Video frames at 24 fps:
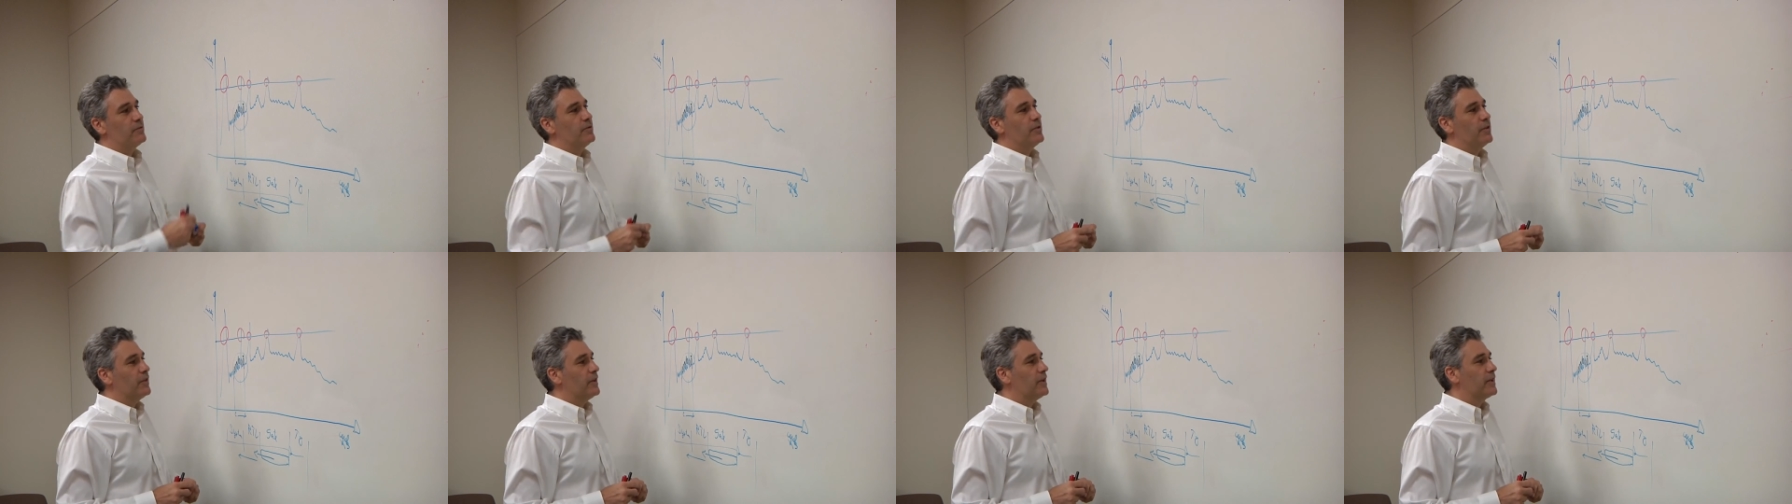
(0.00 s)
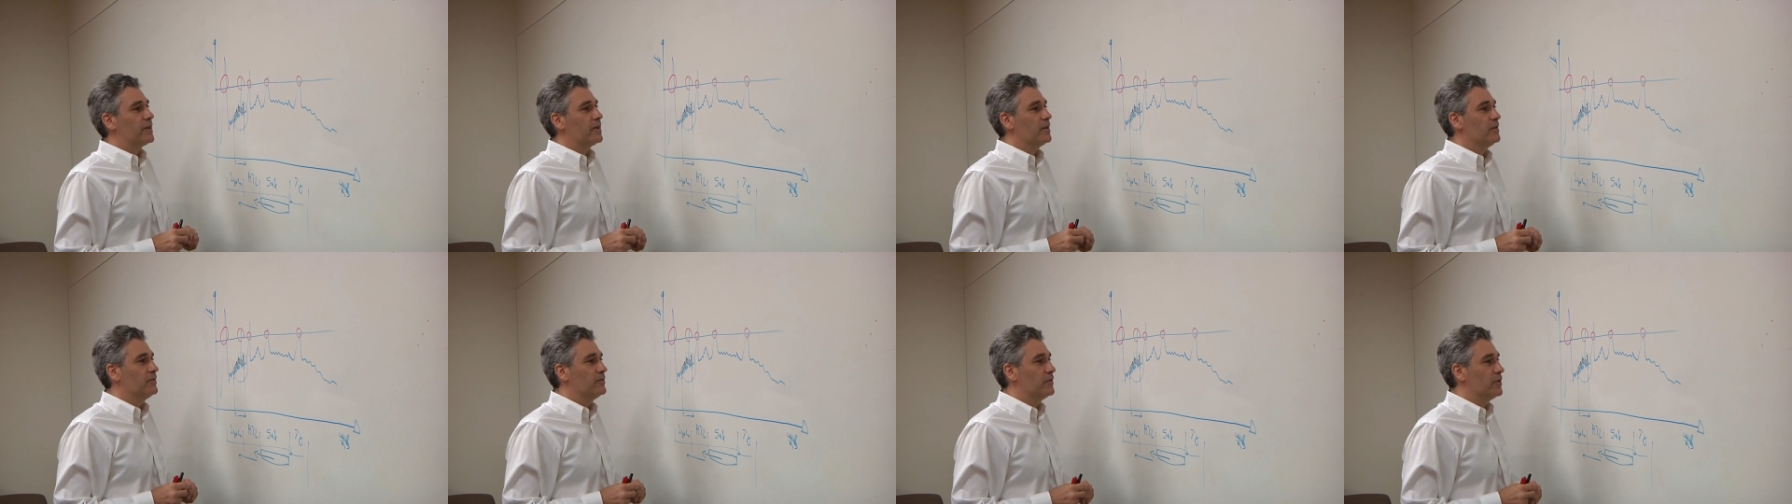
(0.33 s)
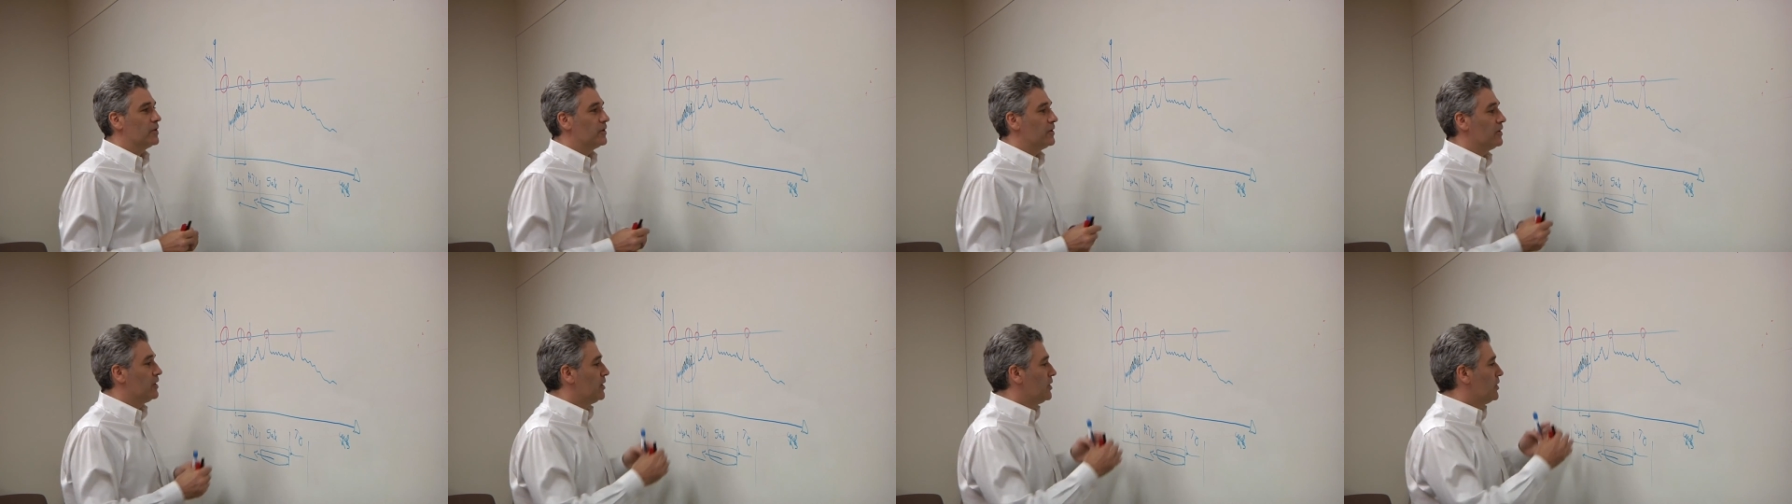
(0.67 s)
even think of
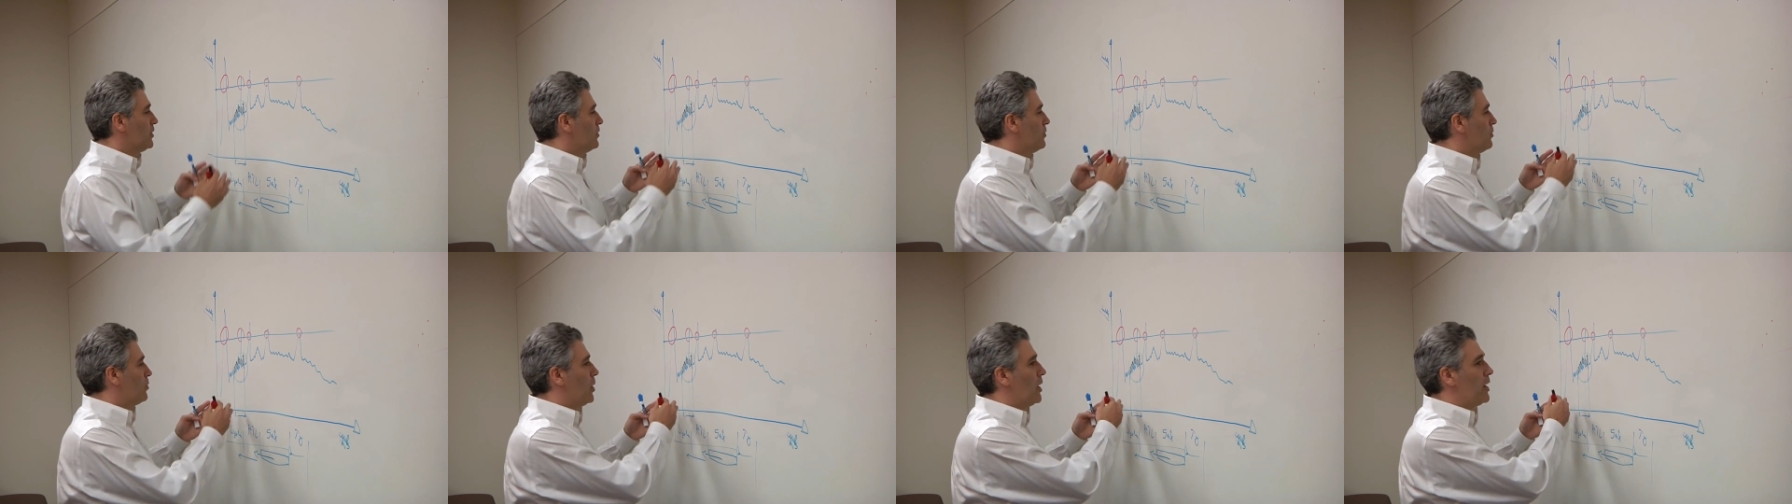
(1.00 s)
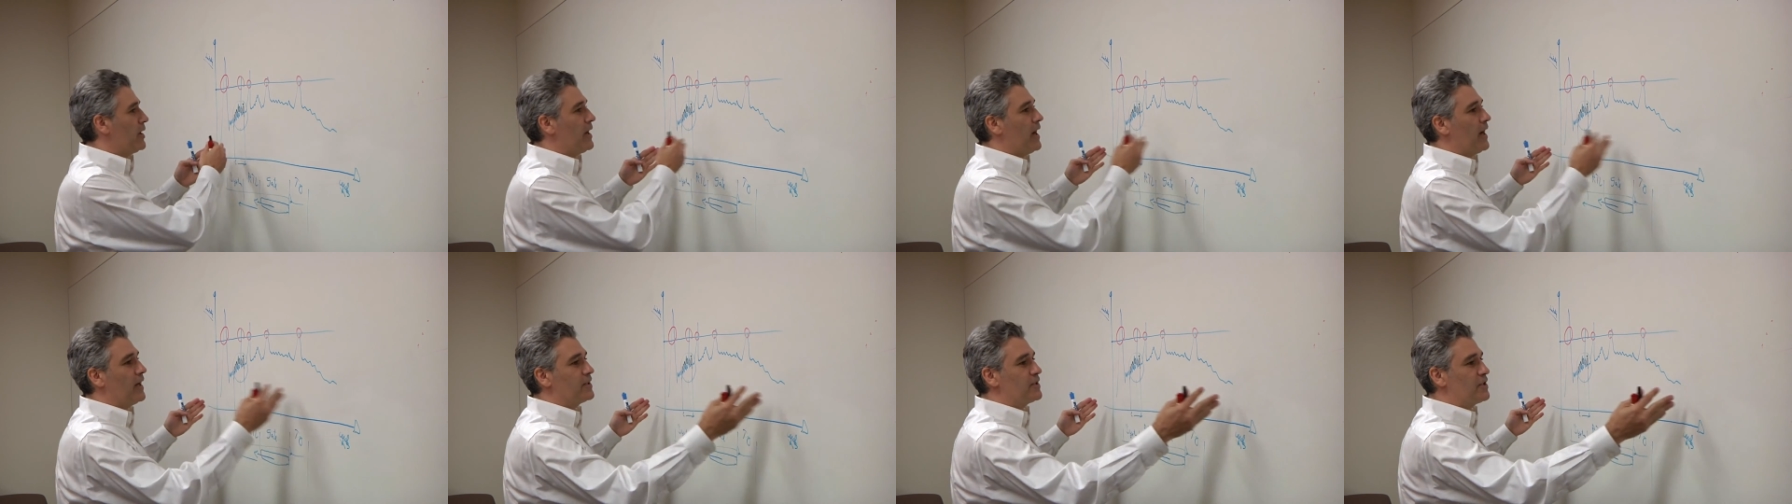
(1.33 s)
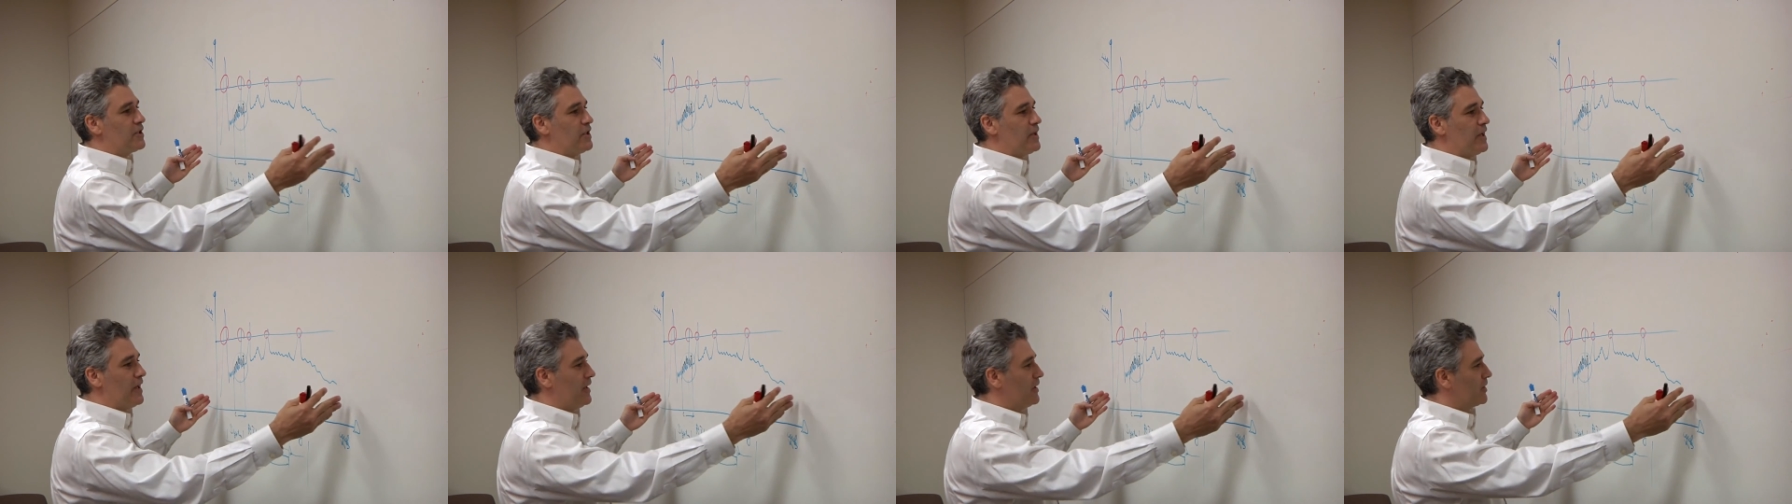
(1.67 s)
uh, one
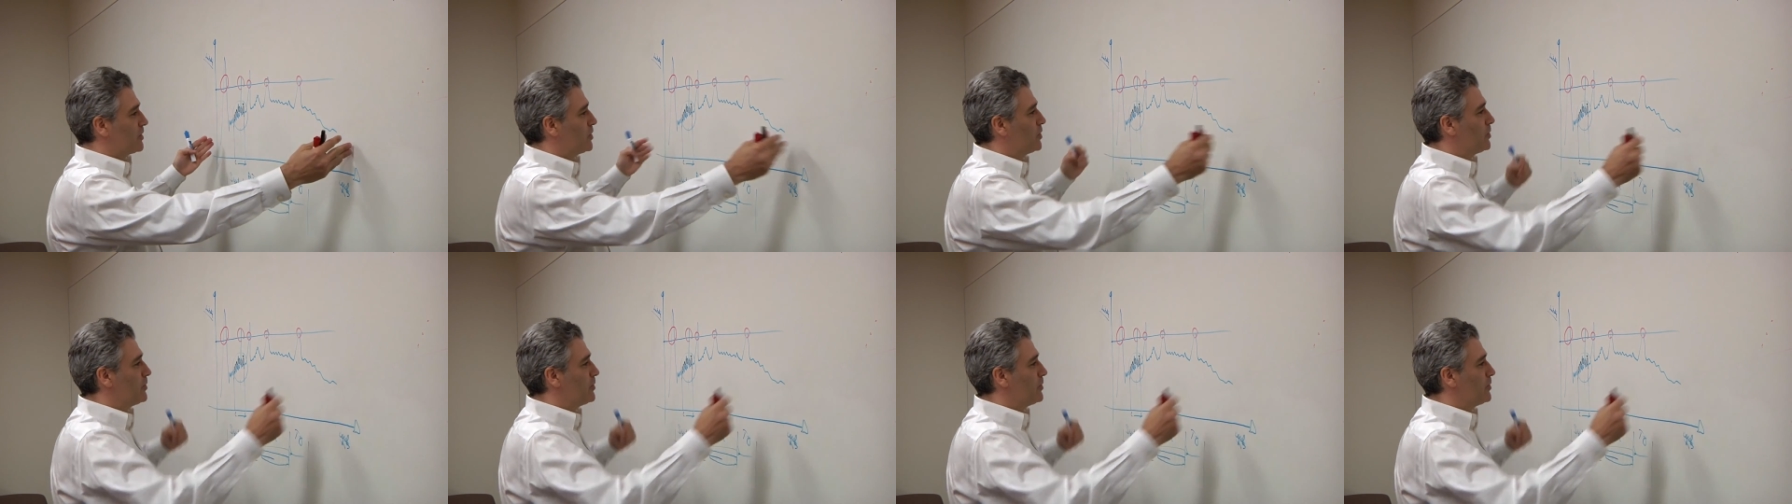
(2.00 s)
RTL